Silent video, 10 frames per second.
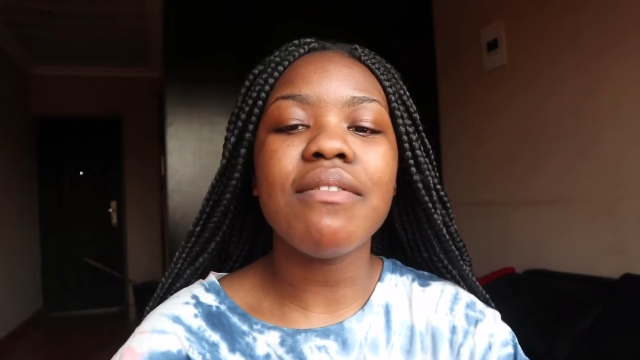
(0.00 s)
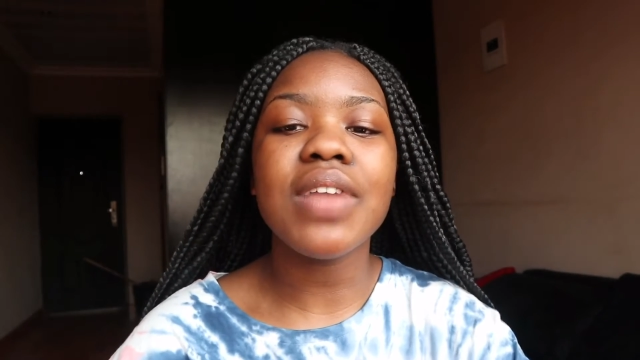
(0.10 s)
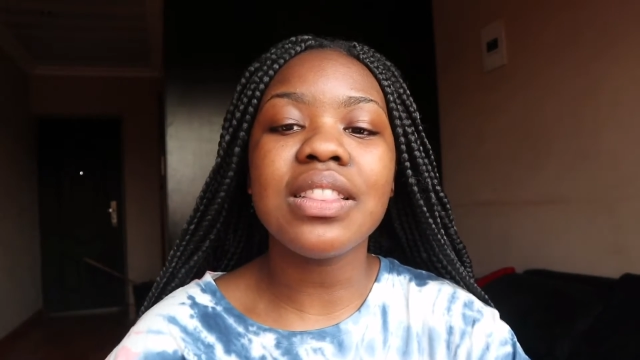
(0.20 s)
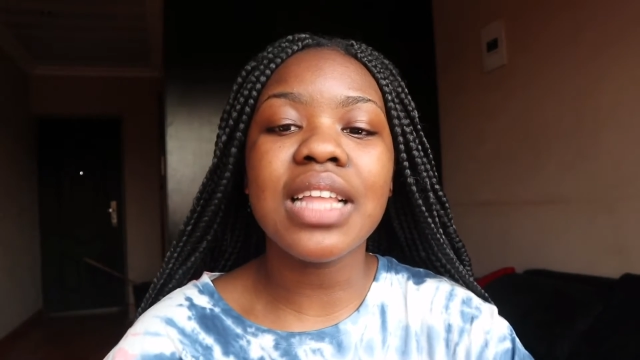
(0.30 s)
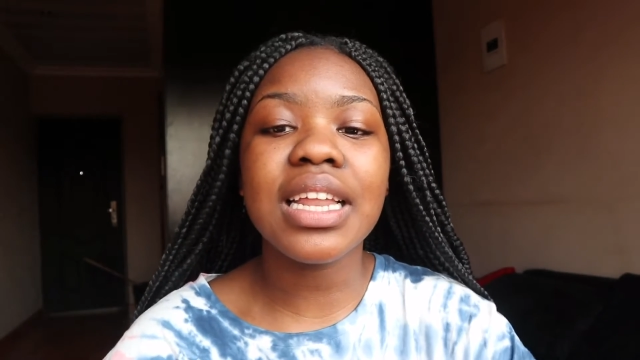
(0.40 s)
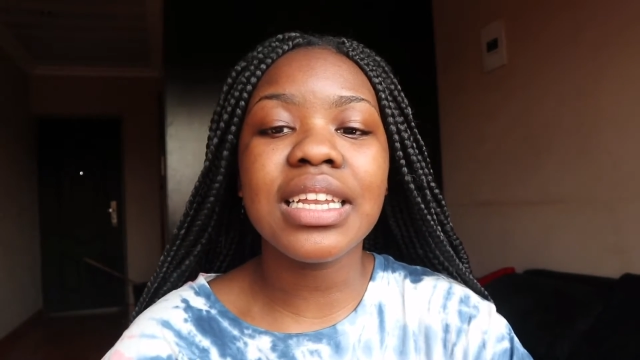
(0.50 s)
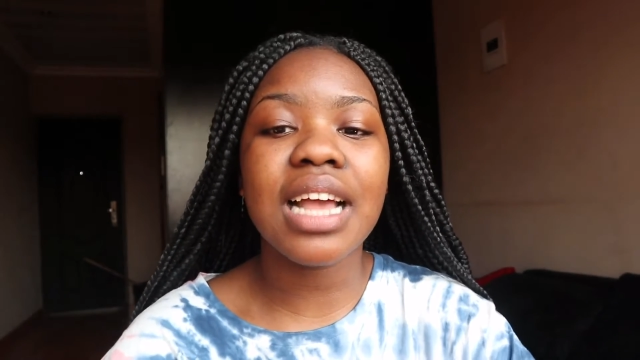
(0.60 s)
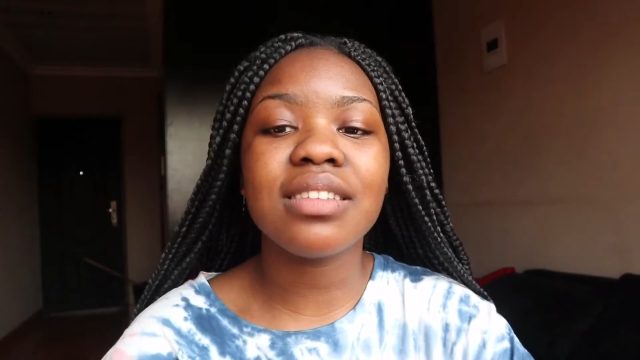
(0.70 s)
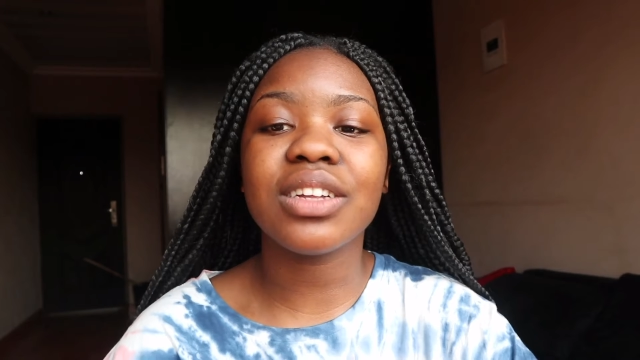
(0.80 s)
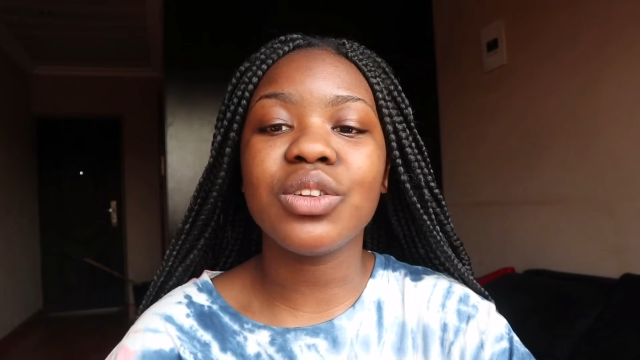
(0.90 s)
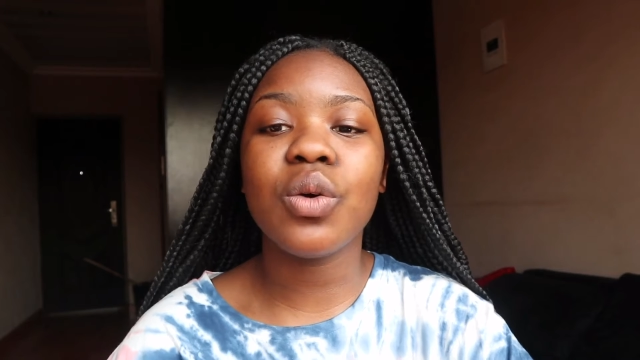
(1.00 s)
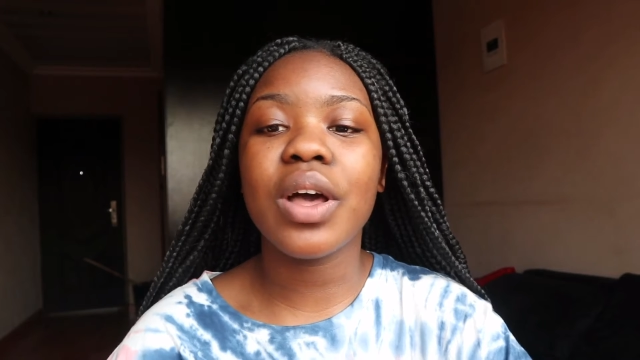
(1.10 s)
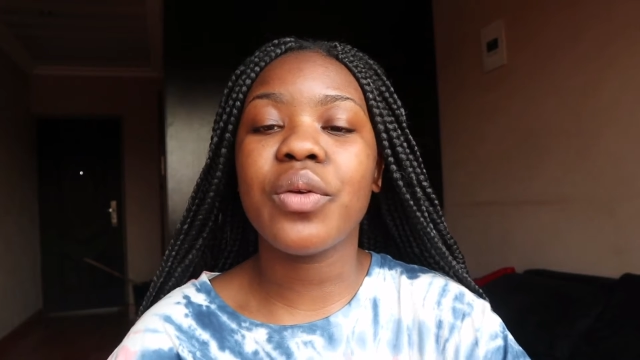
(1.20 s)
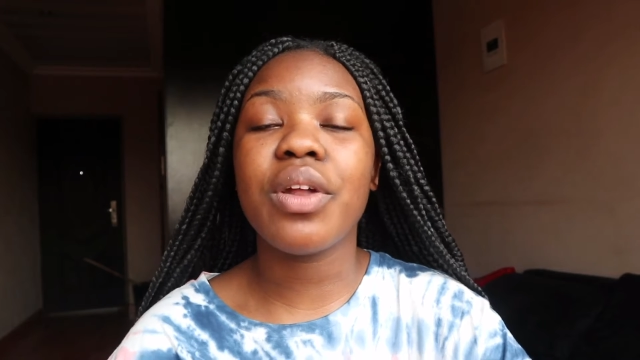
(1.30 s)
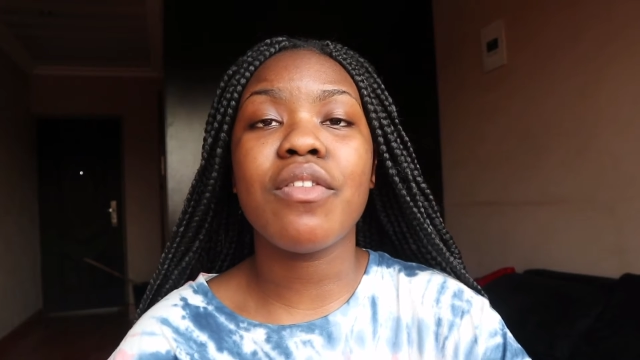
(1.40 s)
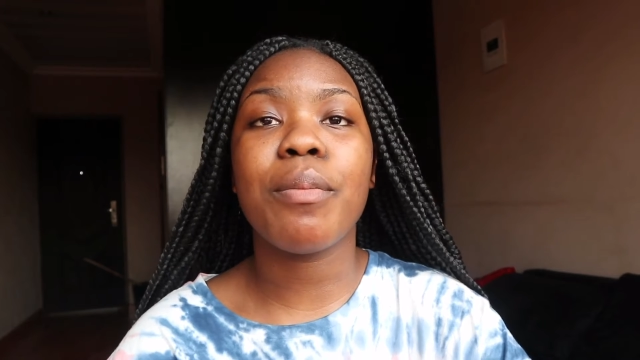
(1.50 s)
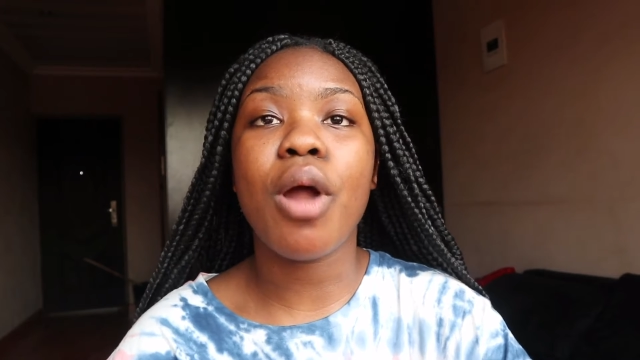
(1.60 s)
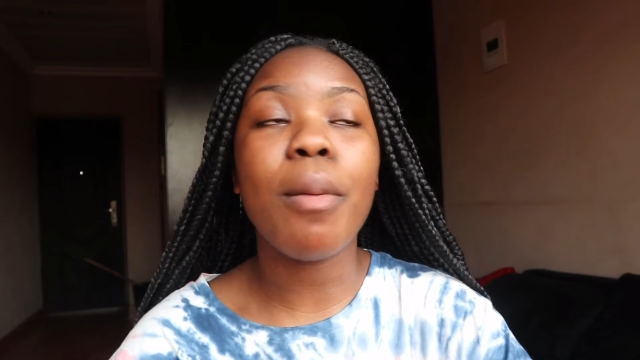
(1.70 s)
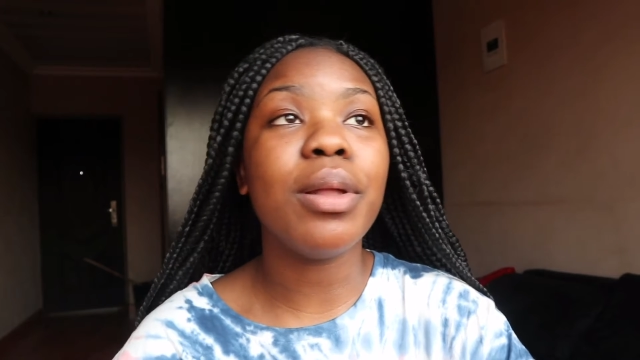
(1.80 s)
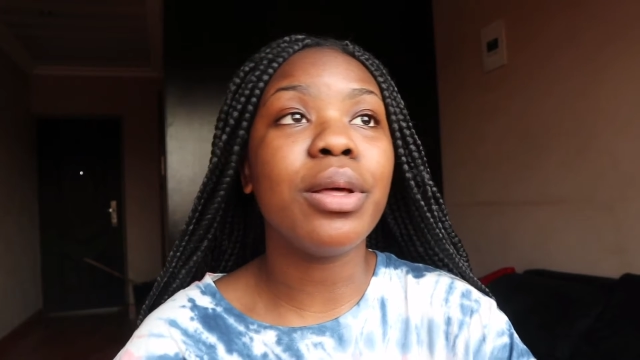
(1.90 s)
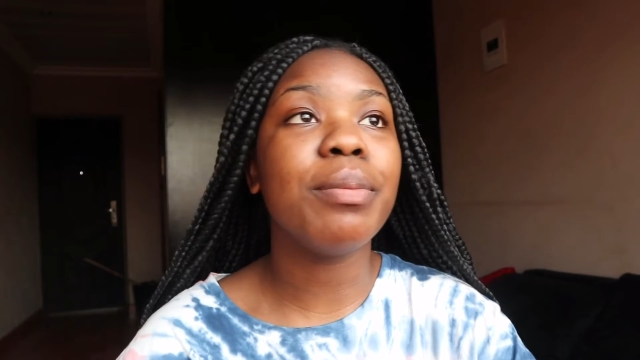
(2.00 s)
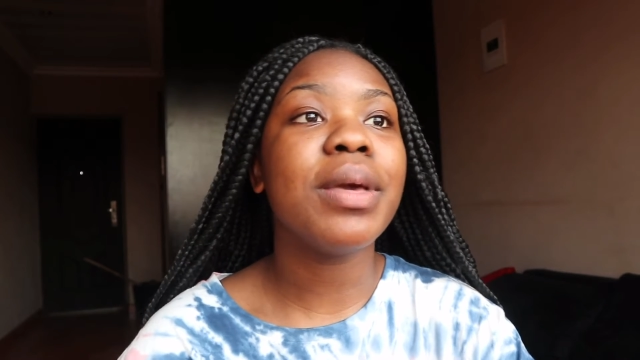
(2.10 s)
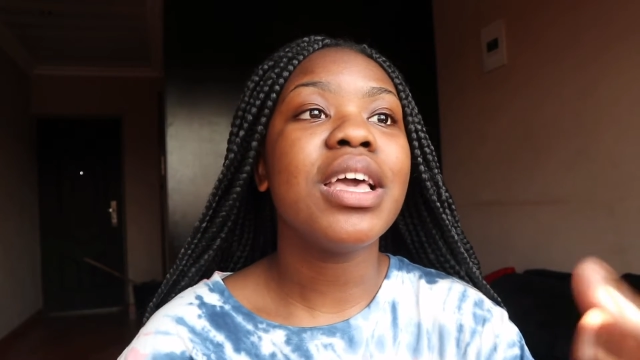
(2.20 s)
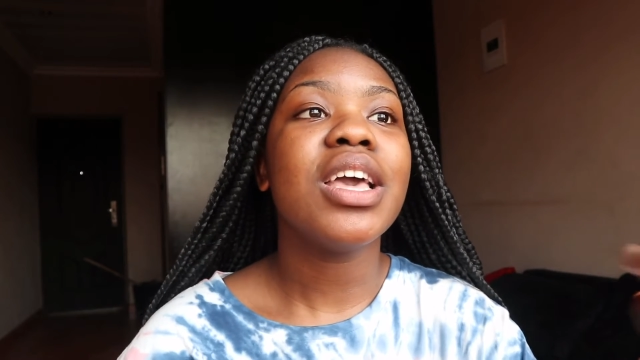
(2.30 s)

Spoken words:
fine, then guys, like, no, I don't have a problem.